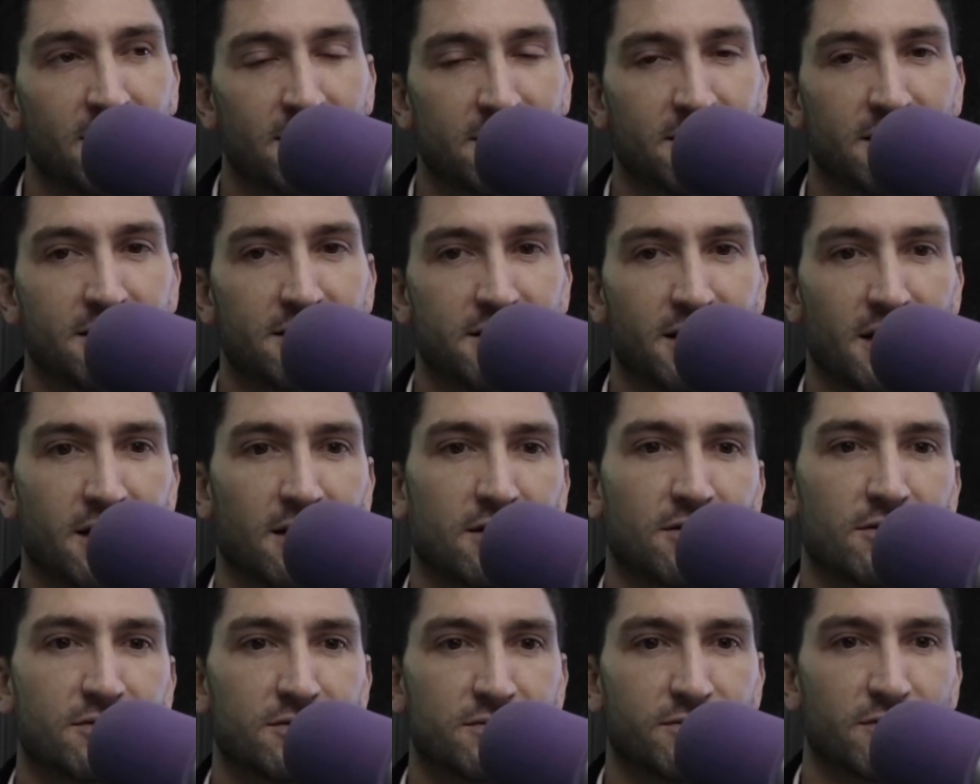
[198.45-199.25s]
to
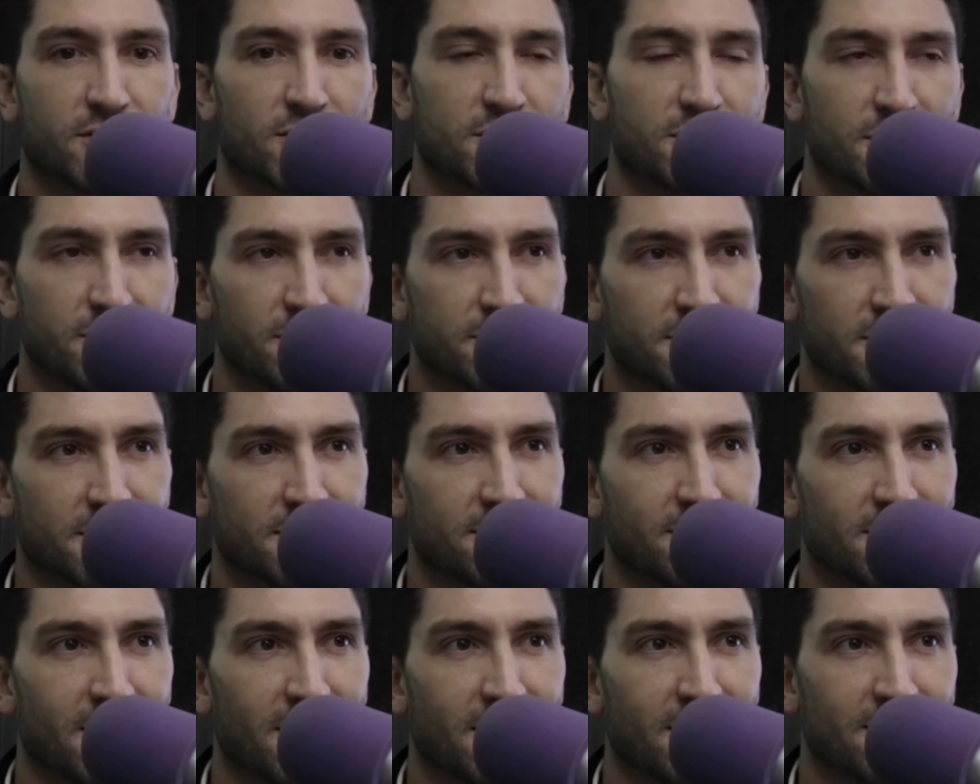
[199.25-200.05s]
take those virtues
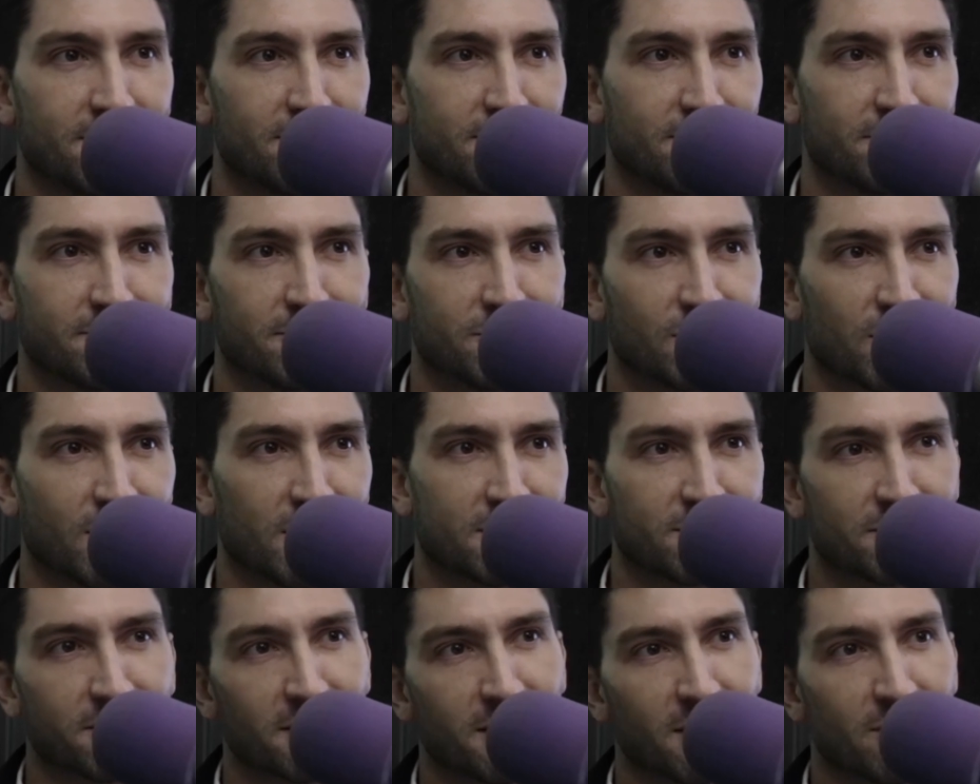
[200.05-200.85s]
and
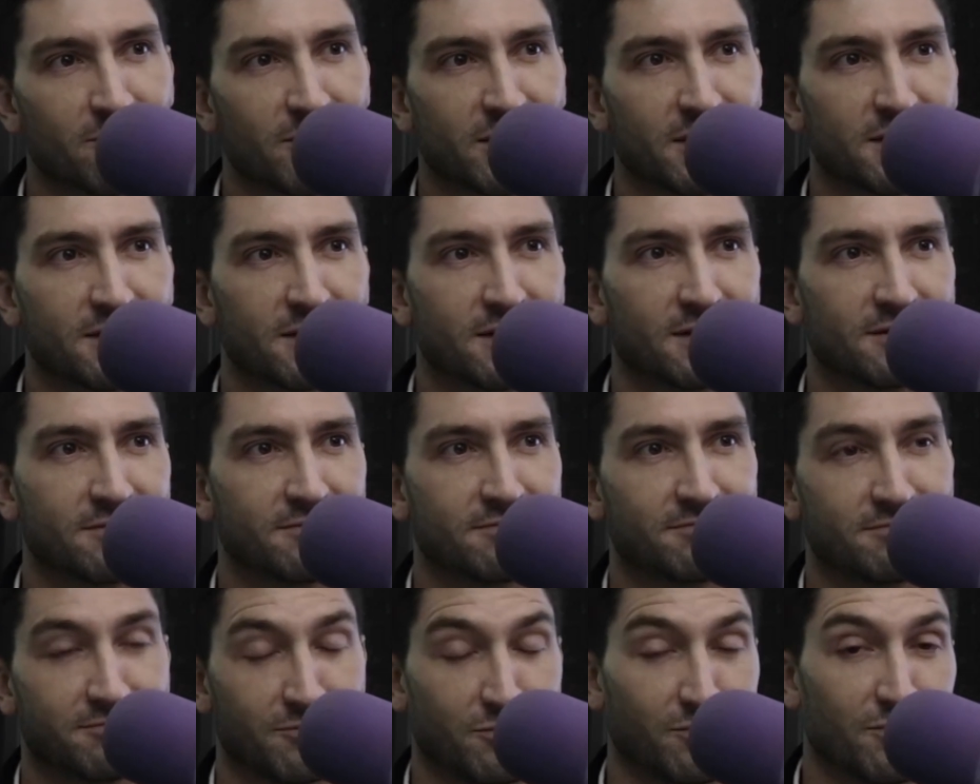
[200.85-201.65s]
transfer them into
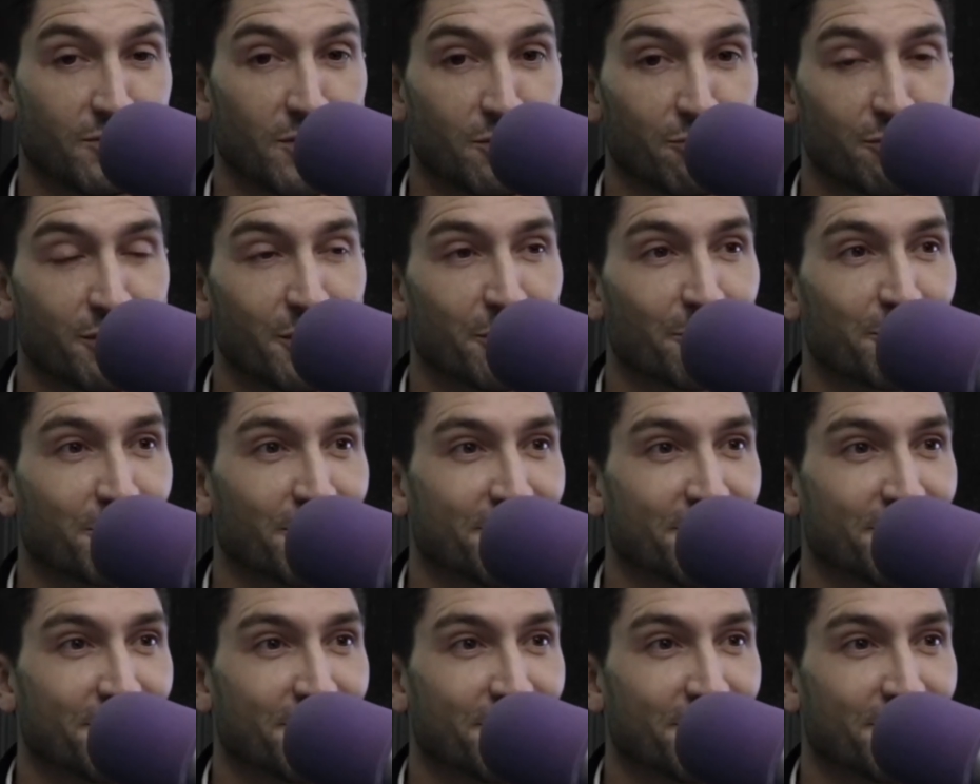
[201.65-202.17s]
the real